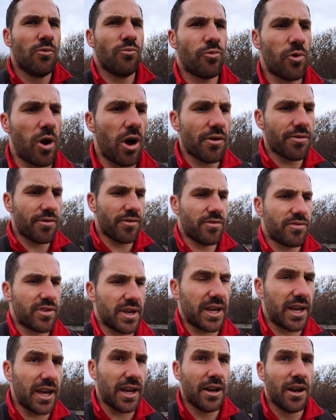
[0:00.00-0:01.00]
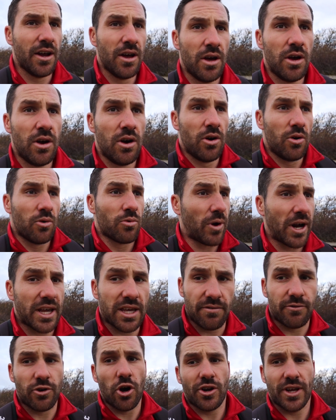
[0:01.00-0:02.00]
rather than thinking, right,
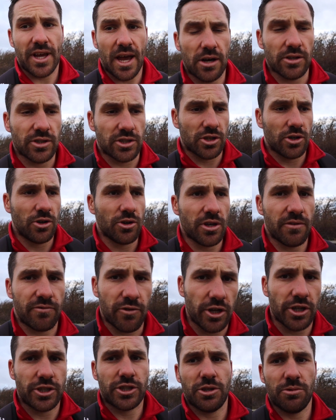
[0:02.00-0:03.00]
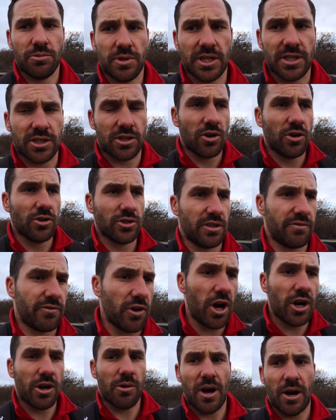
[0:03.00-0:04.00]
you've got to get on tour, you've got to shoot these scores, you've
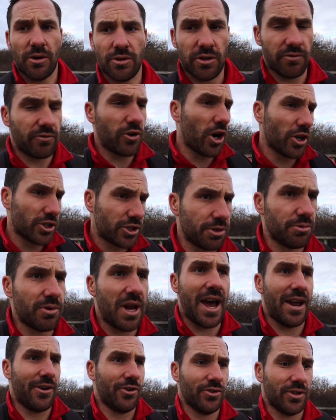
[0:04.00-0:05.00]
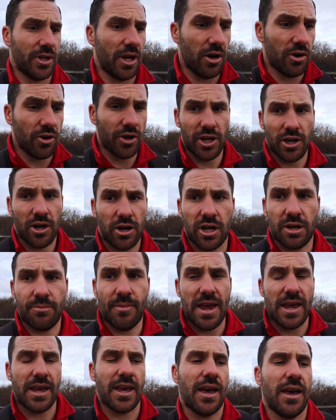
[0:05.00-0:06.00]
got to go out and you've got to shoot 9 under or you're not going to
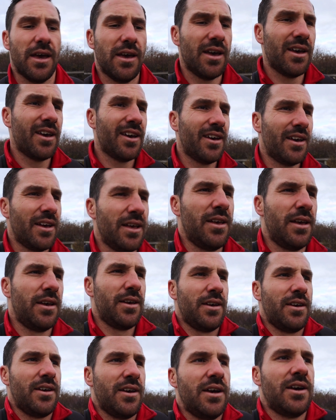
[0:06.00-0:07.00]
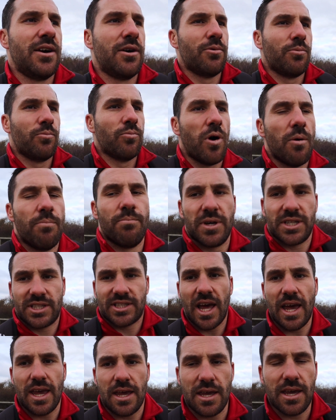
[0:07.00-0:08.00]
make it. One
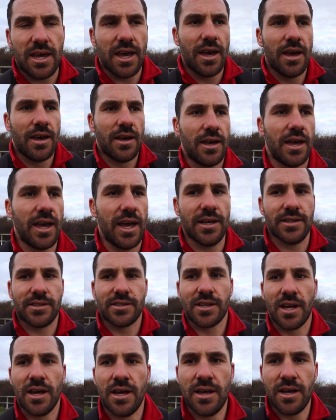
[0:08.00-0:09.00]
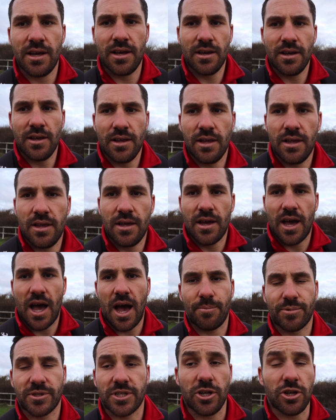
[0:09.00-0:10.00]
mistake is
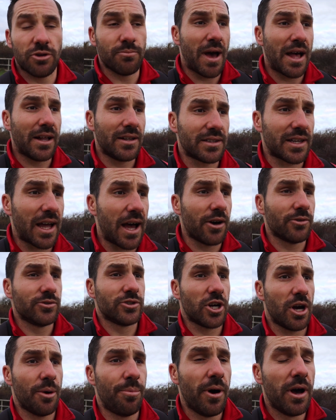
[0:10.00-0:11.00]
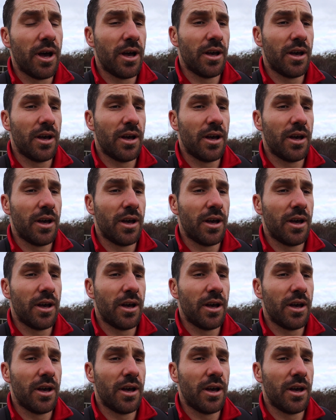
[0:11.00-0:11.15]
absolute meltdown job.